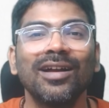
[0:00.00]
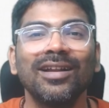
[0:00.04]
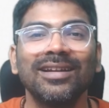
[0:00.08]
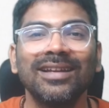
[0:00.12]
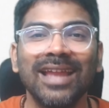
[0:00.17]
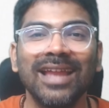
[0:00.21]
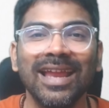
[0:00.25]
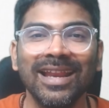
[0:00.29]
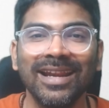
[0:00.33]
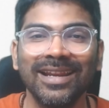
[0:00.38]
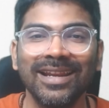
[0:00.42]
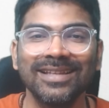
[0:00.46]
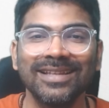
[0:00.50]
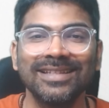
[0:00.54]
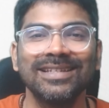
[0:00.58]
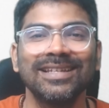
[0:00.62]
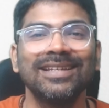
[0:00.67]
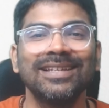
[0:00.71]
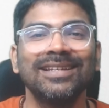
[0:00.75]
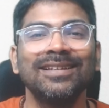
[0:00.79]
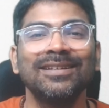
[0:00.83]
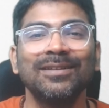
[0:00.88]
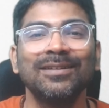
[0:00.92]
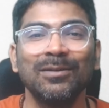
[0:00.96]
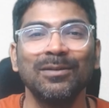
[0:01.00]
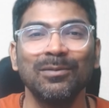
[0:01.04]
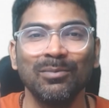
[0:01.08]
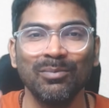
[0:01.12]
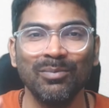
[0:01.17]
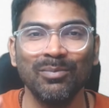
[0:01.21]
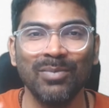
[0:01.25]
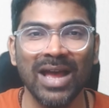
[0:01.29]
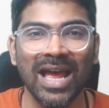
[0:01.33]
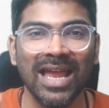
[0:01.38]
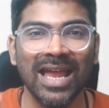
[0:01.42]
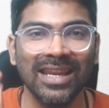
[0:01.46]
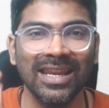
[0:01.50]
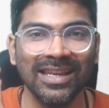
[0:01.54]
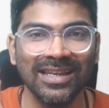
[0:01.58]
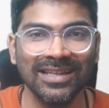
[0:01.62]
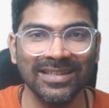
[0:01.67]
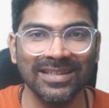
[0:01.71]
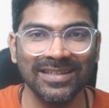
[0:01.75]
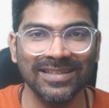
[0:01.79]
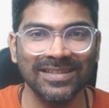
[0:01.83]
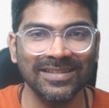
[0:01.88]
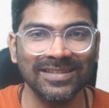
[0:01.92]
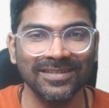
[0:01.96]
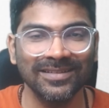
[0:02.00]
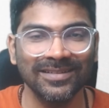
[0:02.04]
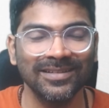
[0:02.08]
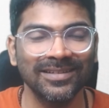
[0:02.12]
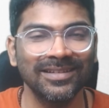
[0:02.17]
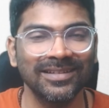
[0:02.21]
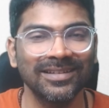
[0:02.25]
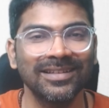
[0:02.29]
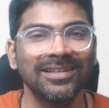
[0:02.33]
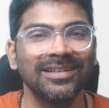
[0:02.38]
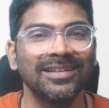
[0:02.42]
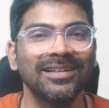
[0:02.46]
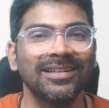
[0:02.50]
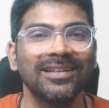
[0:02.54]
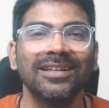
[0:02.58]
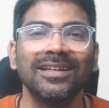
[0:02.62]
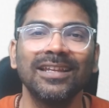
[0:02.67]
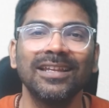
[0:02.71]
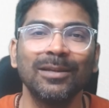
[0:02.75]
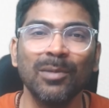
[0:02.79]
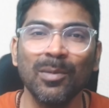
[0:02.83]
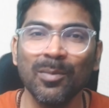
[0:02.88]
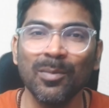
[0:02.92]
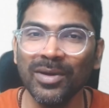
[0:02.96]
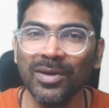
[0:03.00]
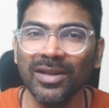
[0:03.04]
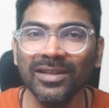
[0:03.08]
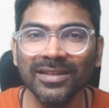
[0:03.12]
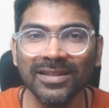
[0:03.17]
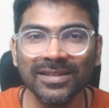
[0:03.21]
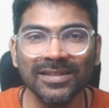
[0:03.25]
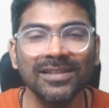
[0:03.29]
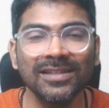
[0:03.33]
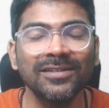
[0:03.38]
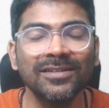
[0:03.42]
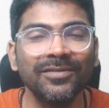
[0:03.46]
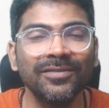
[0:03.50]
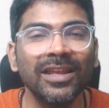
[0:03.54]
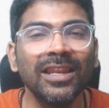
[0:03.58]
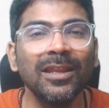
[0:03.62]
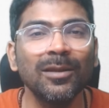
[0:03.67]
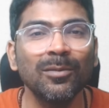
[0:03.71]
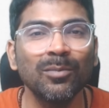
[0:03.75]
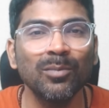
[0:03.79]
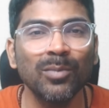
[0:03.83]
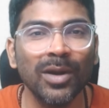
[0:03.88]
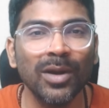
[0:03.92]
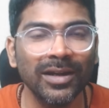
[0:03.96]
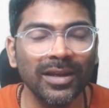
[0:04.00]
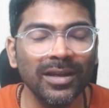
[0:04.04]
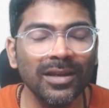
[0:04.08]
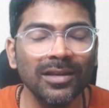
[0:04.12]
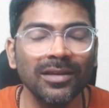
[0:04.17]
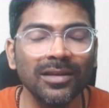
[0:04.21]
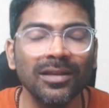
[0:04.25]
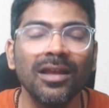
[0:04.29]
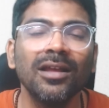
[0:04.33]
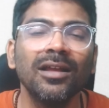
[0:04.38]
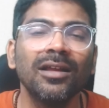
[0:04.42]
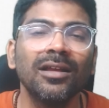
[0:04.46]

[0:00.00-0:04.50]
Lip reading: nitrogen balance. Remember, this is very important.